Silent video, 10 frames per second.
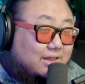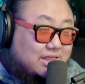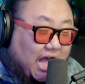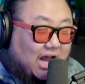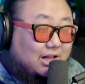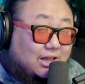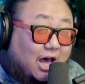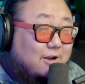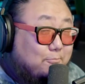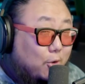Not a
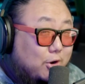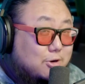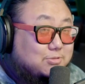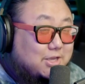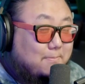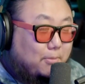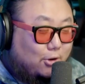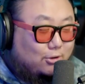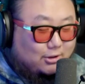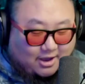lot of boy groups can
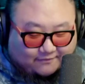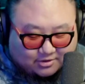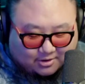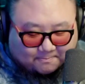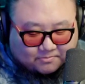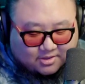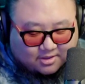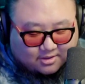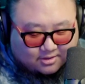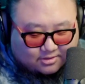pull off, you know,
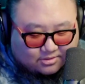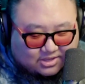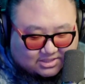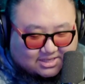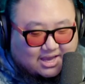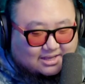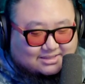this